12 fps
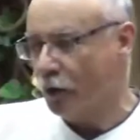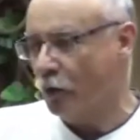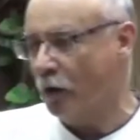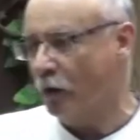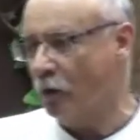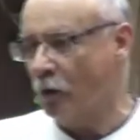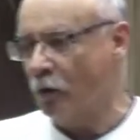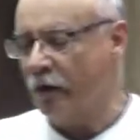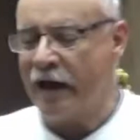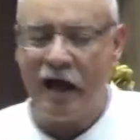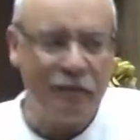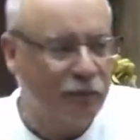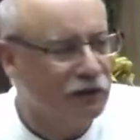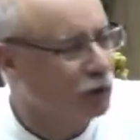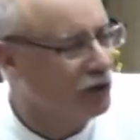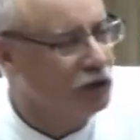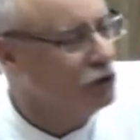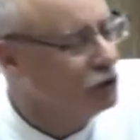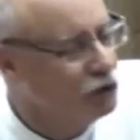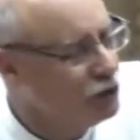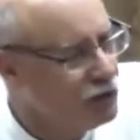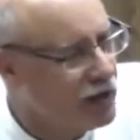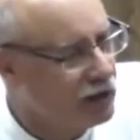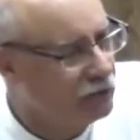Well, what happens when you
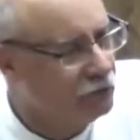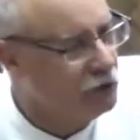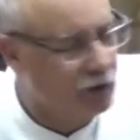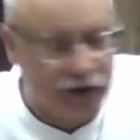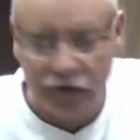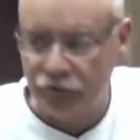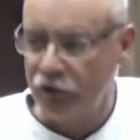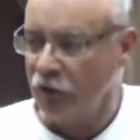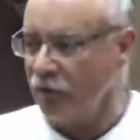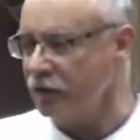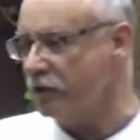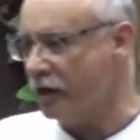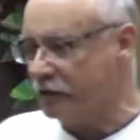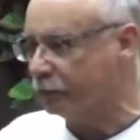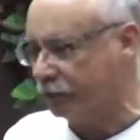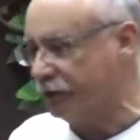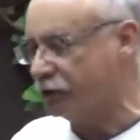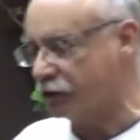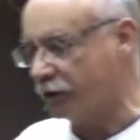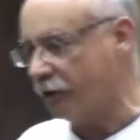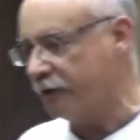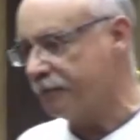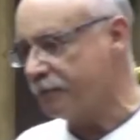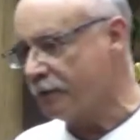do that? If you're a young
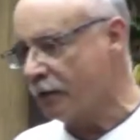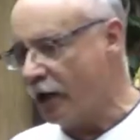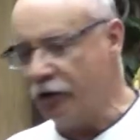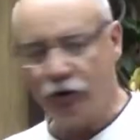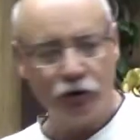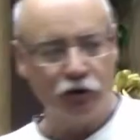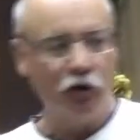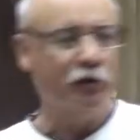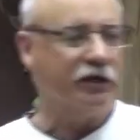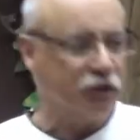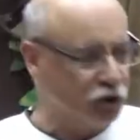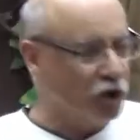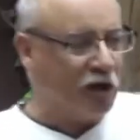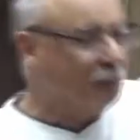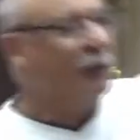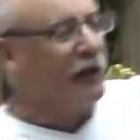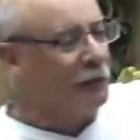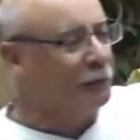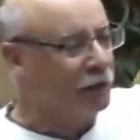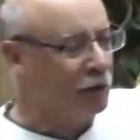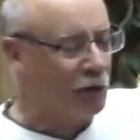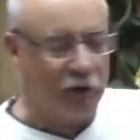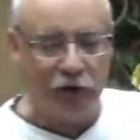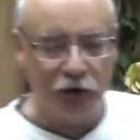preacher and you're doing John Piper
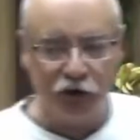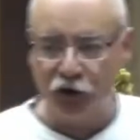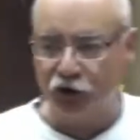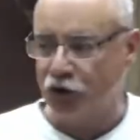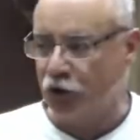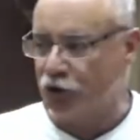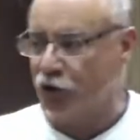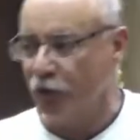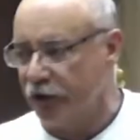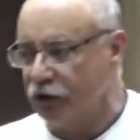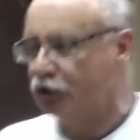or you're doing